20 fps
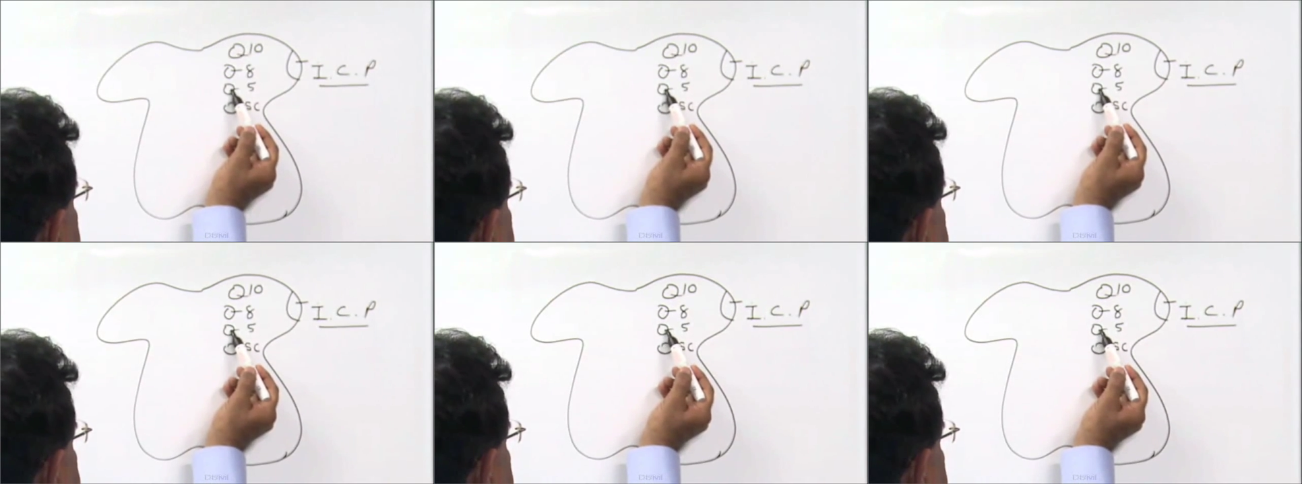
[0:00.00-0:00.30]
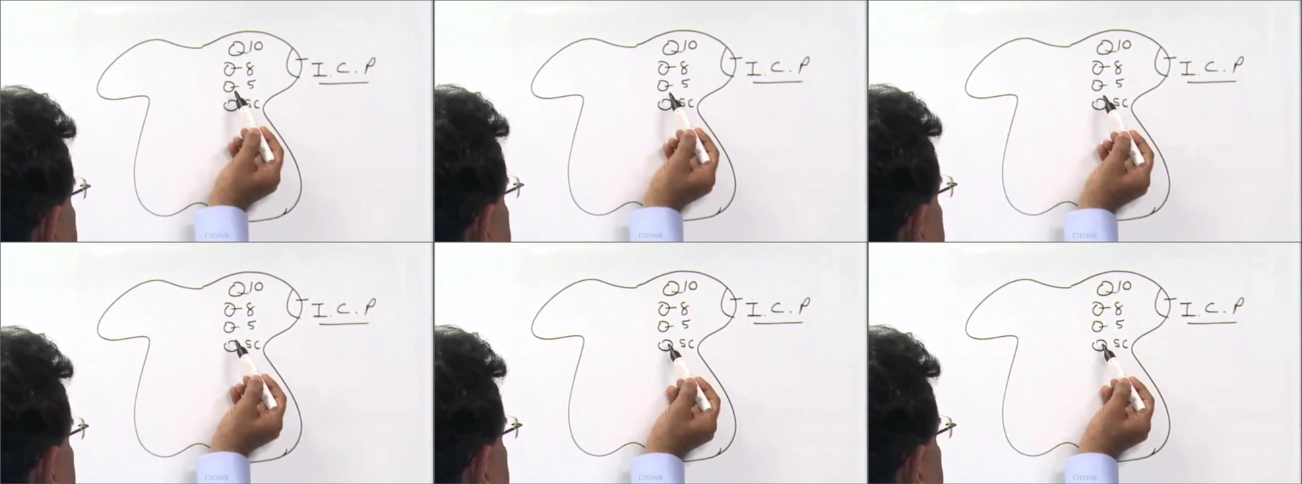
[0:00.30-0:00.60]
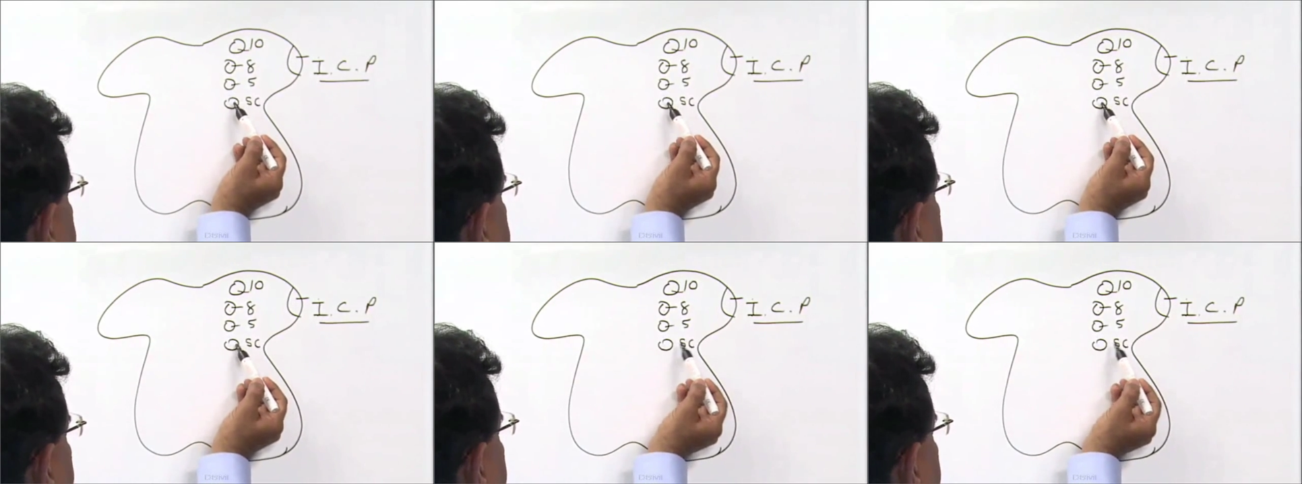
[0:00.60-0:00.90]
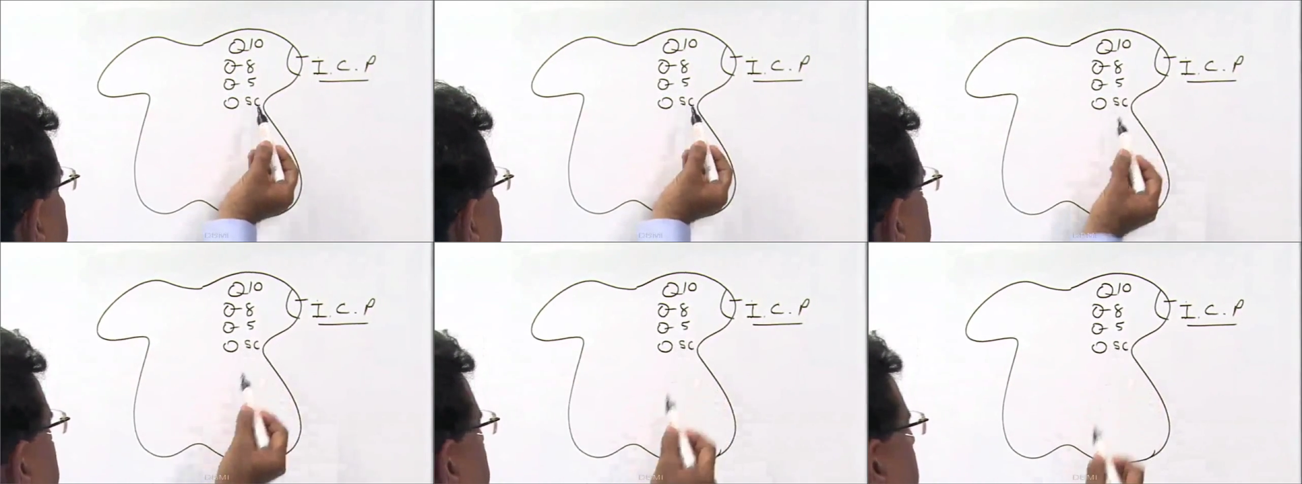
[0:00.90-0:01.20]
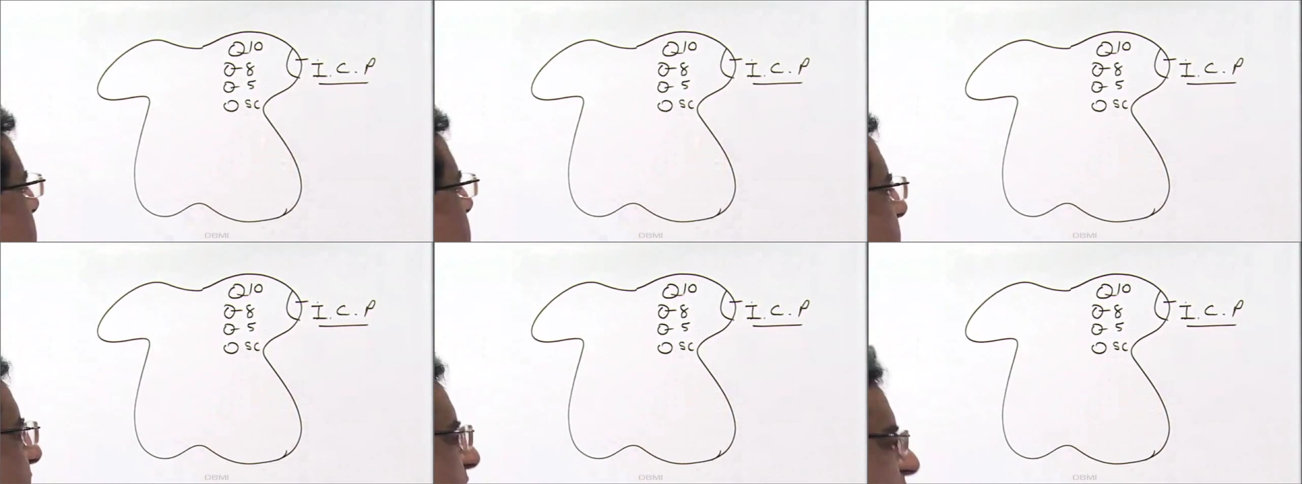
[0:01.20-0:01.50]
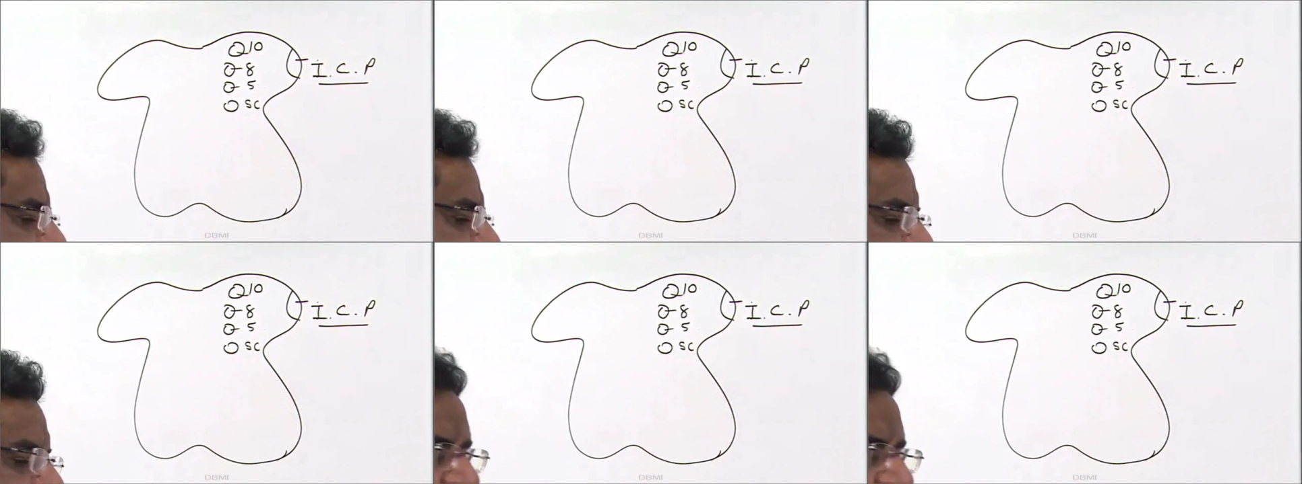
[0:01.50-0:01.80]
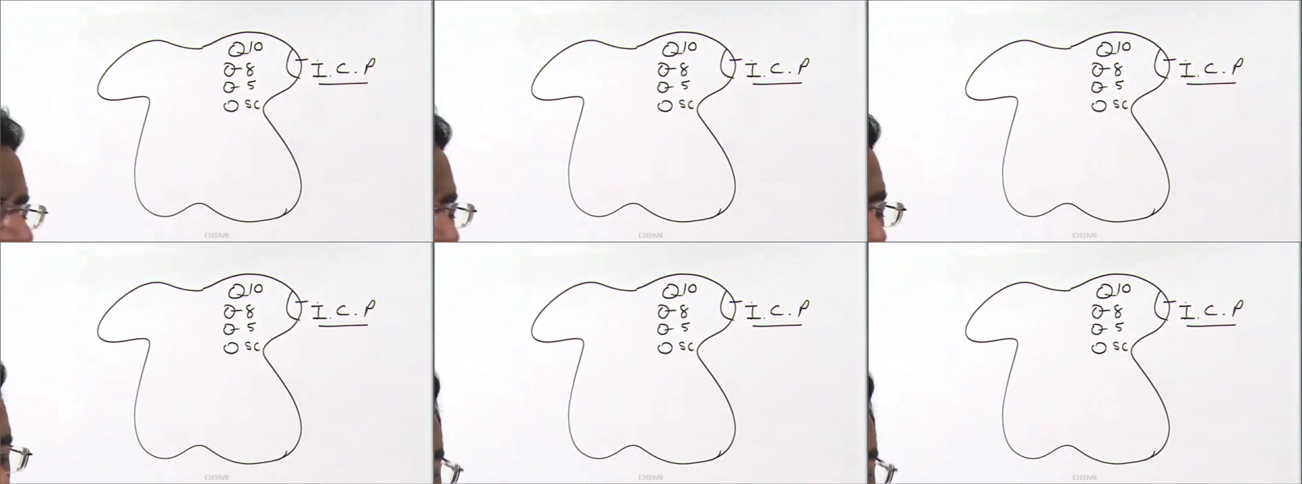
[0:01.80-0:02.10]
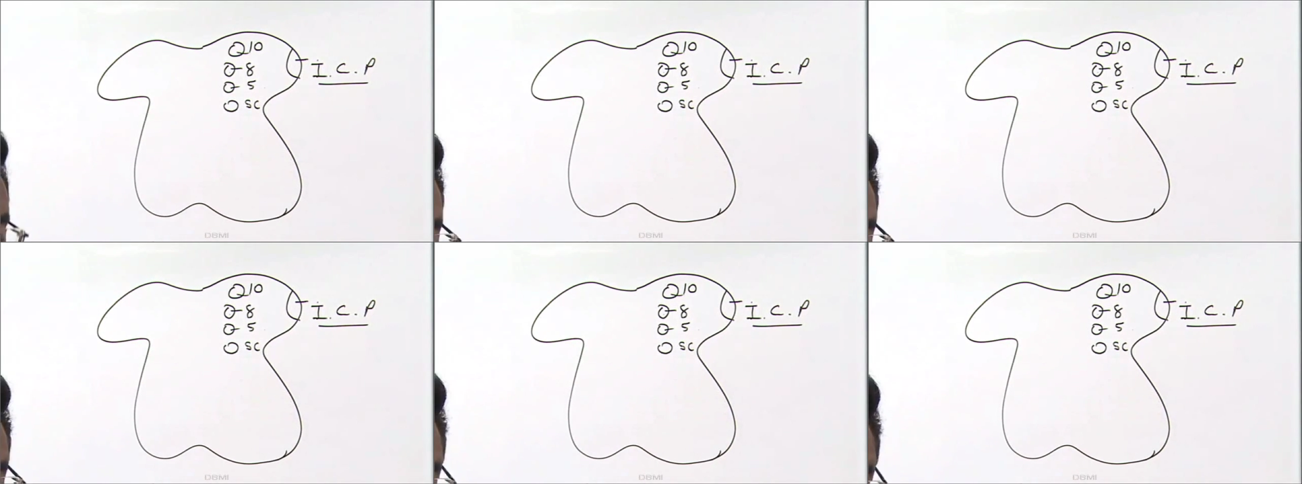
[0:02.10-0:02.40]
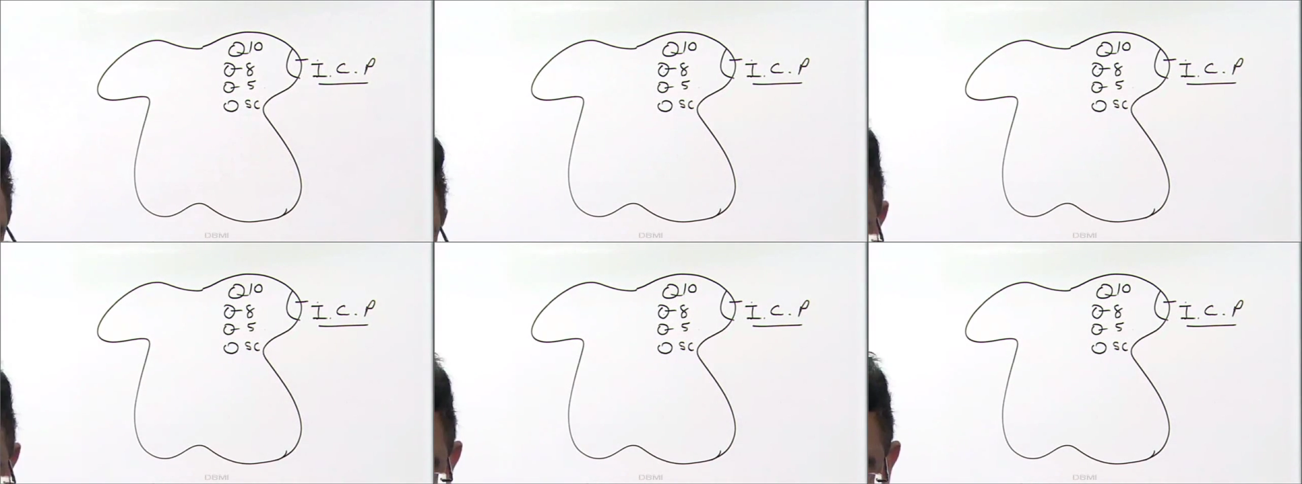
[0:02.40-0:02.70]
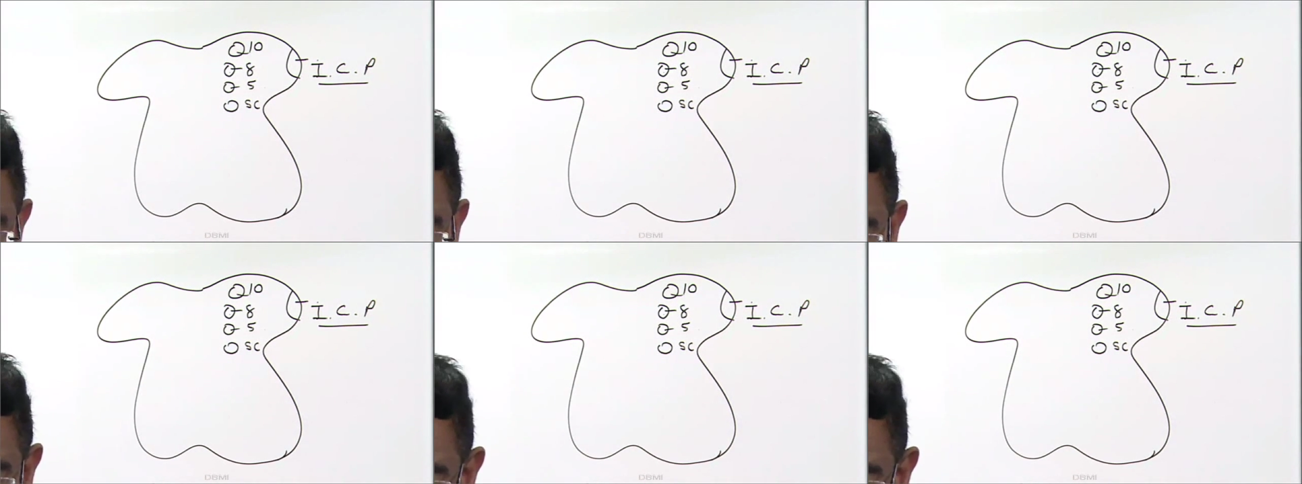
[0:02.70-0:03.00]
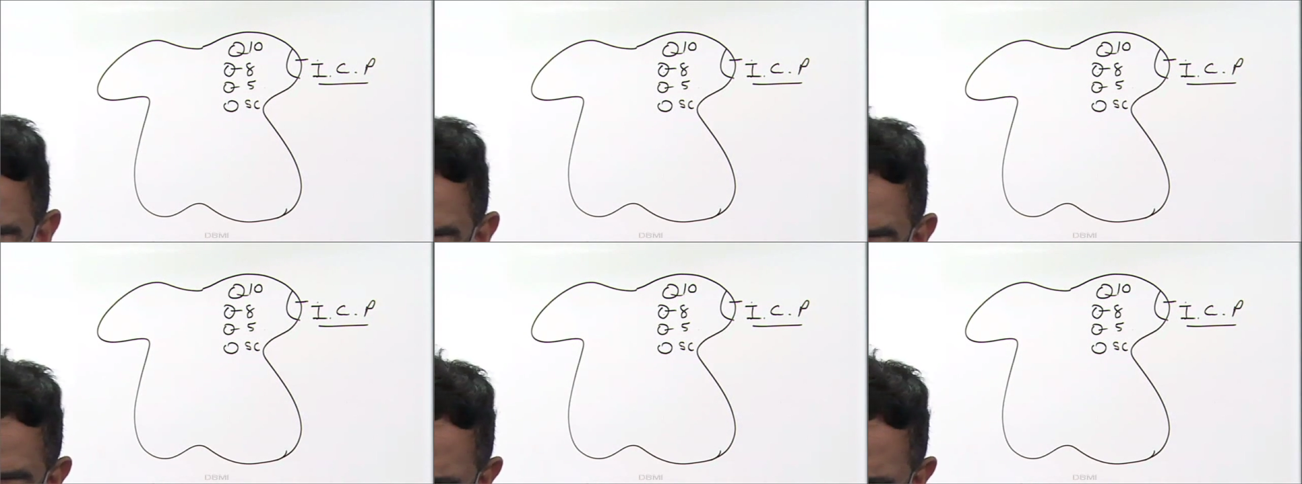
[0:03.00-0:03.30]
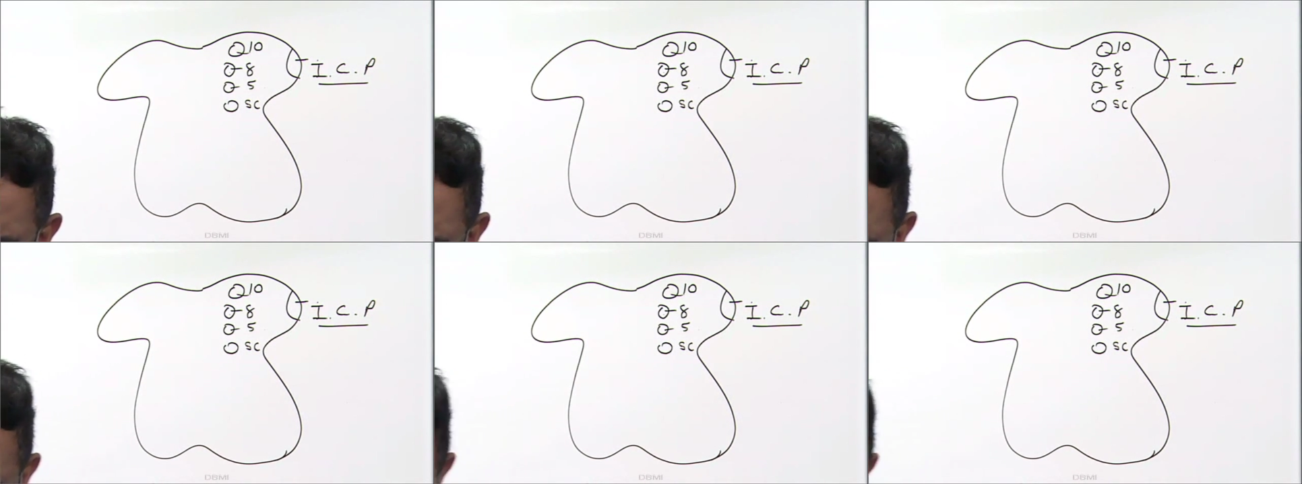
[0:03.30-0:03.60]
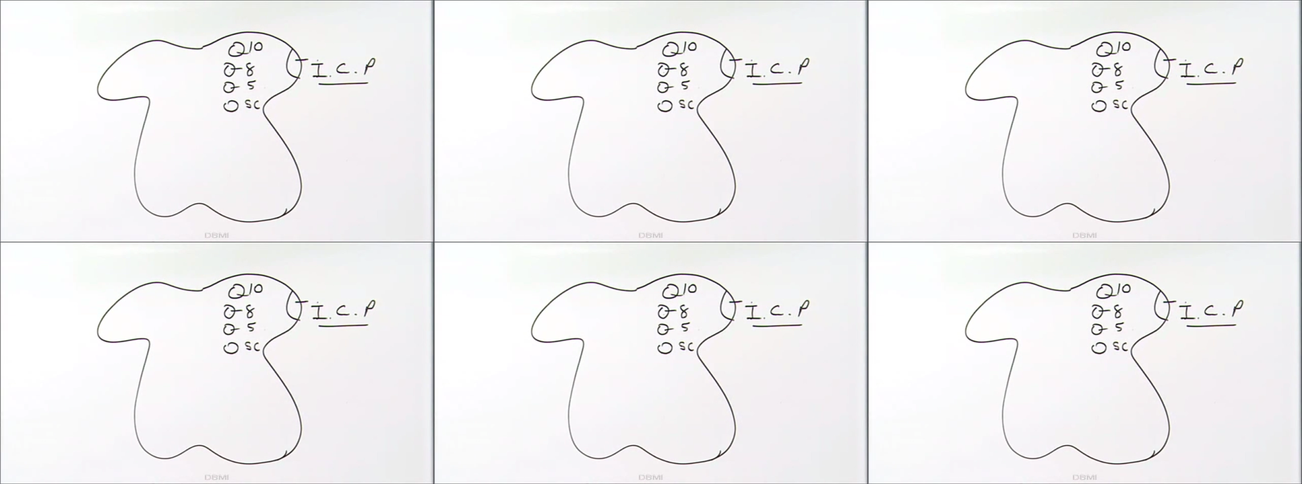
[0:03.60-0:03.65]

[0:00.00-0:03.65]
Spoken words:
(no speaker visible)